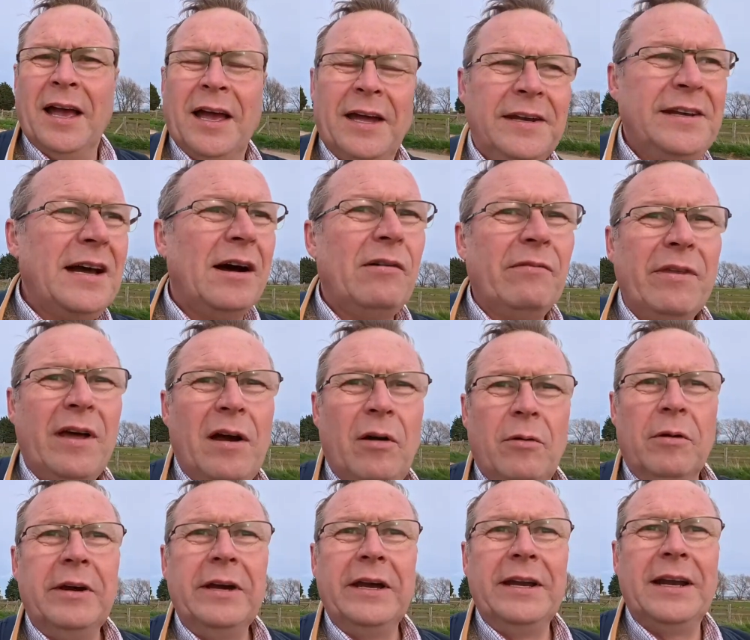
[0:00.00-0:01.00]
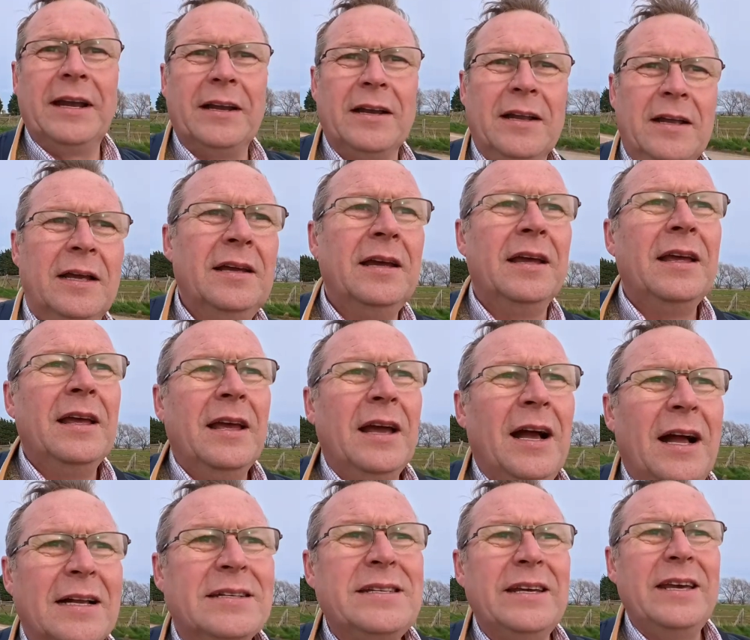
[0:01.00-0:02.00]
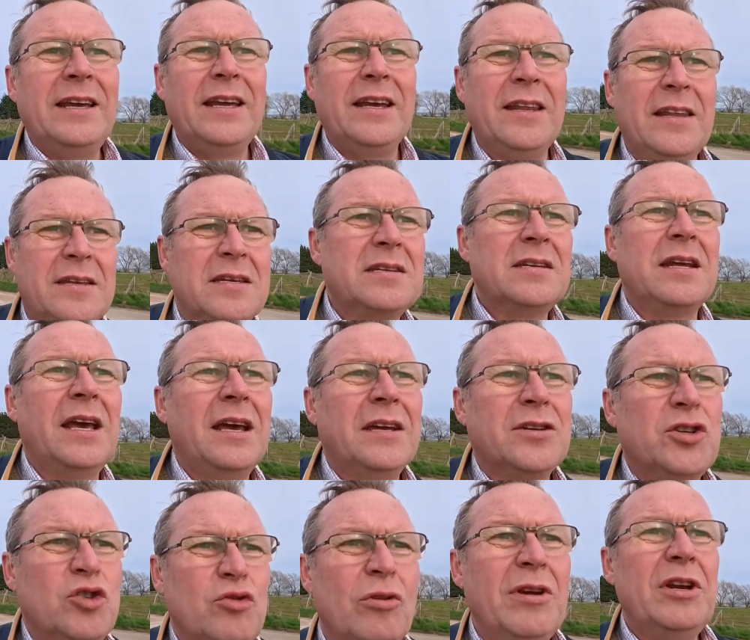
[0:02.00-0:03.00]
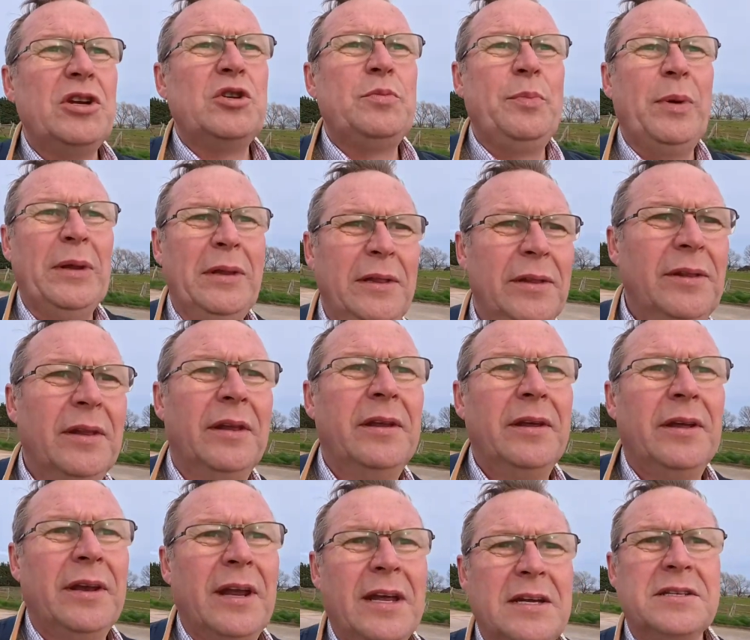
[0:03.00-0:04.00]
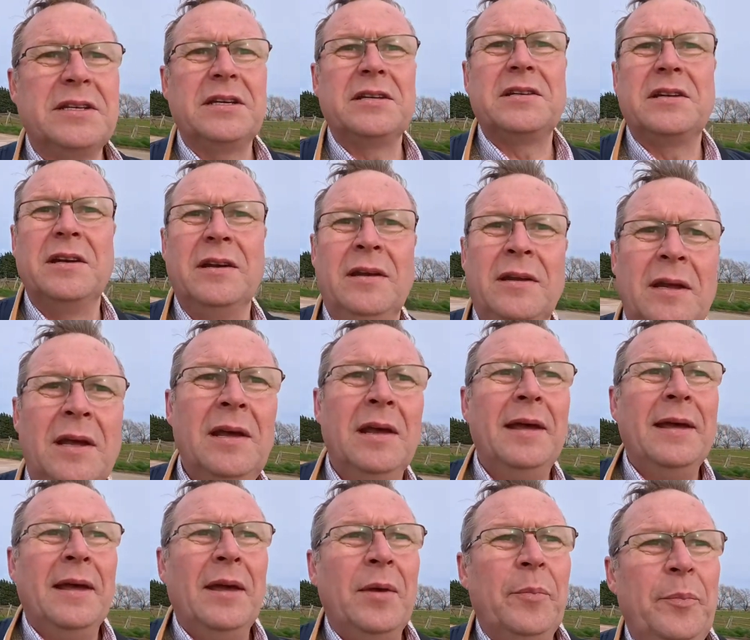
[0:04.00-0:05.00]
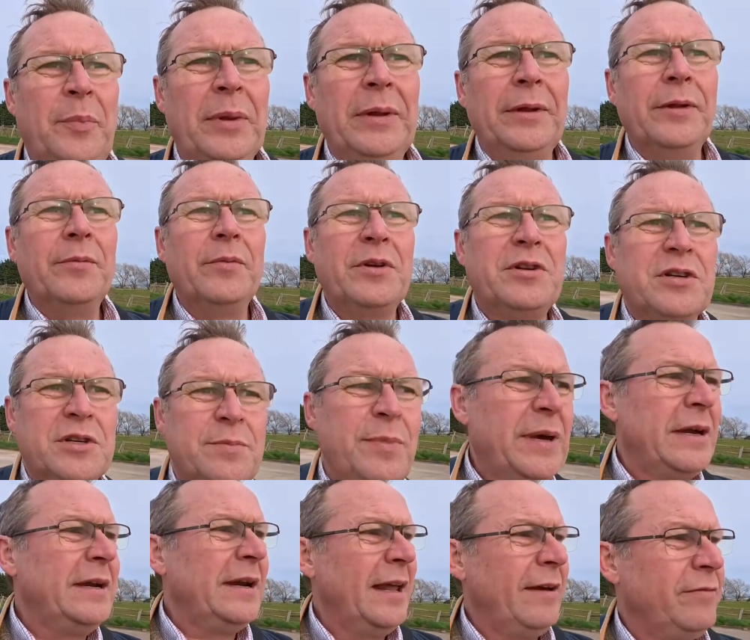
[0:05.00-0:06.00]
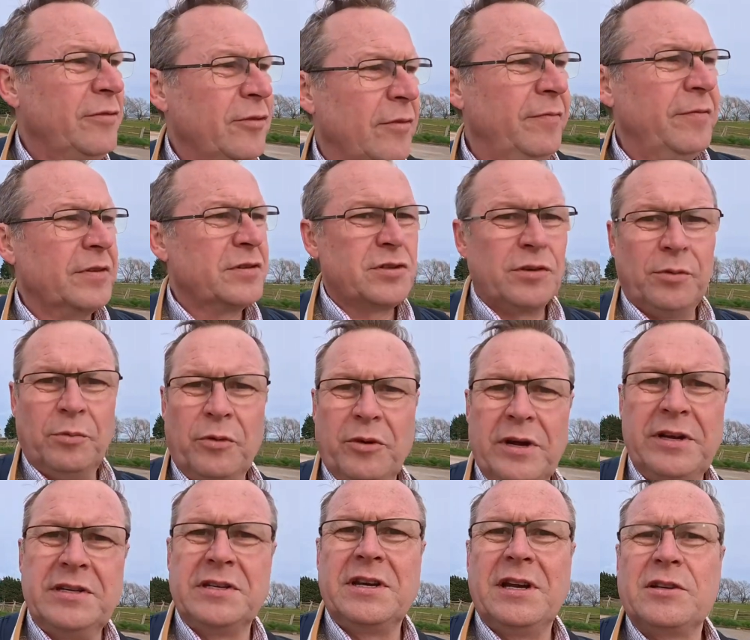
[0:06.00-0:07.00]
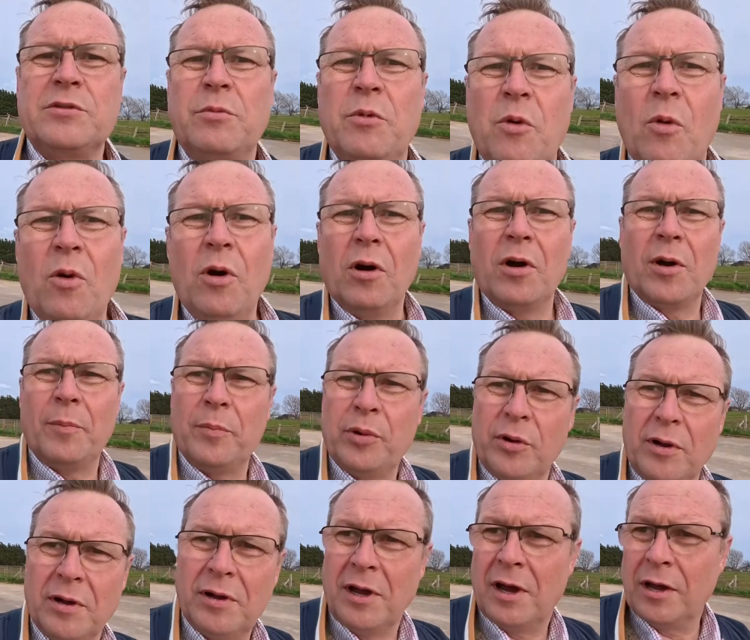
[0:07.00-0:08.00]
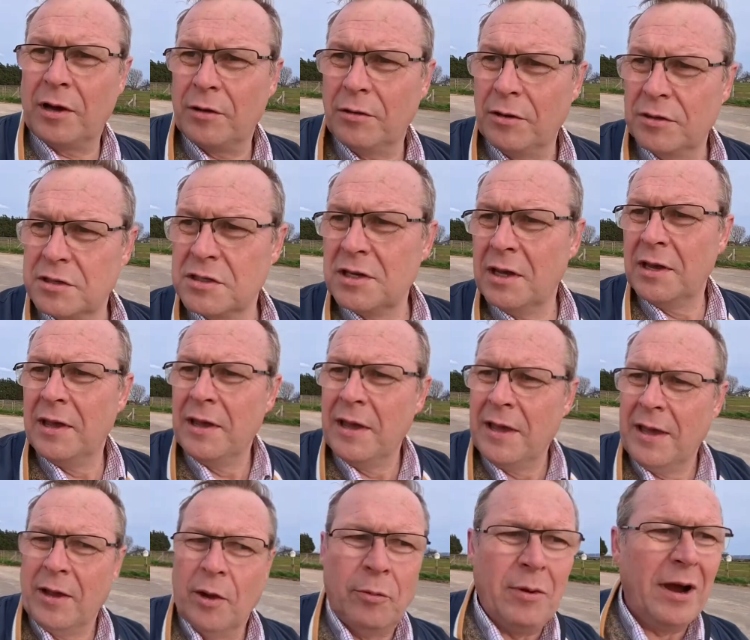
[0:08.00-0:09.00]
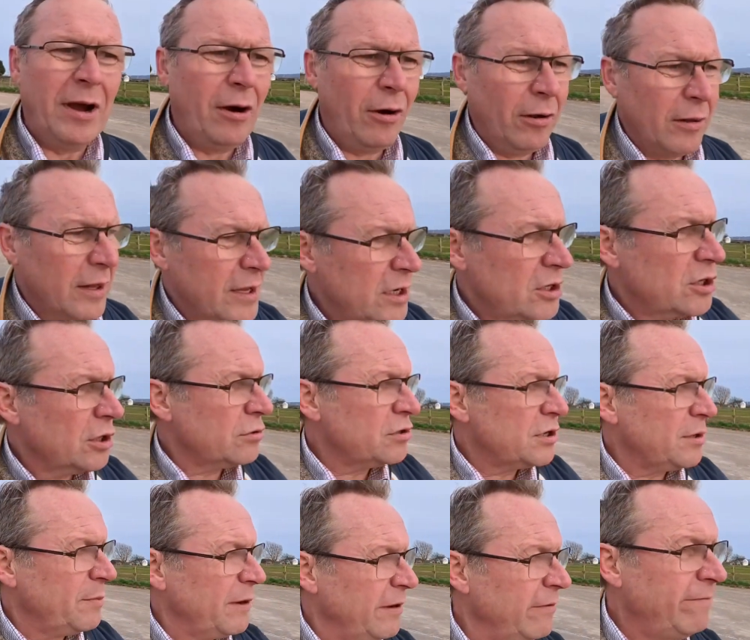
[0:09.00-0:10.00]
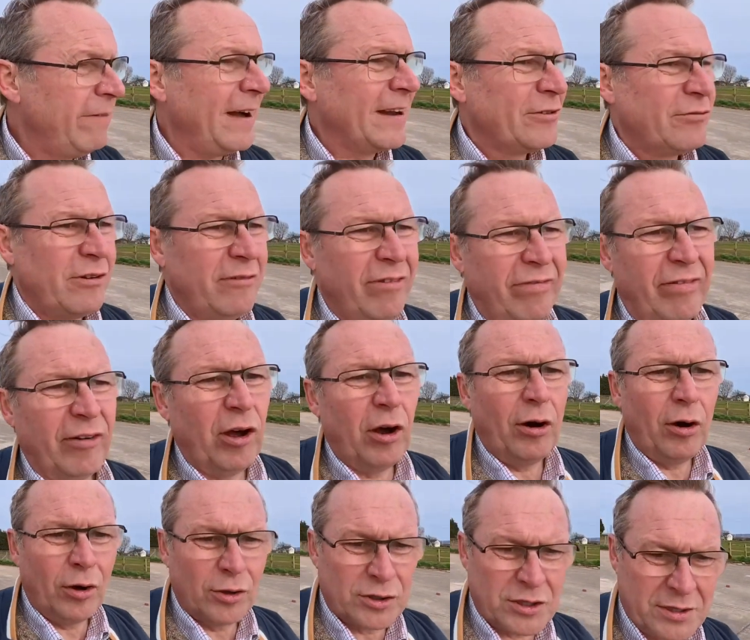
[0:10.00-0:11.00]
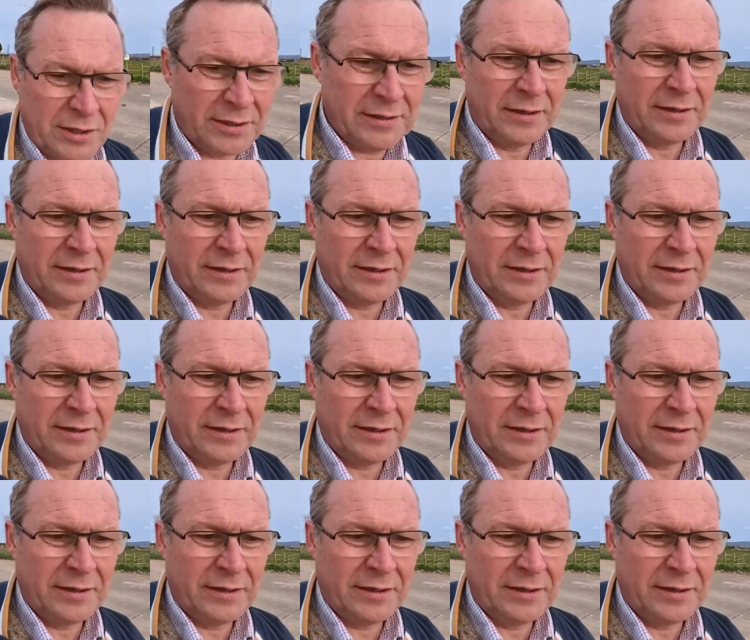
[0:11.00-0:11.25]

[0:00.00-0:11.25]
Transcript: down that way. And I'll take you to this strange building, an existing building which has been left up for some reason as we walk across, where all these used to be factory floors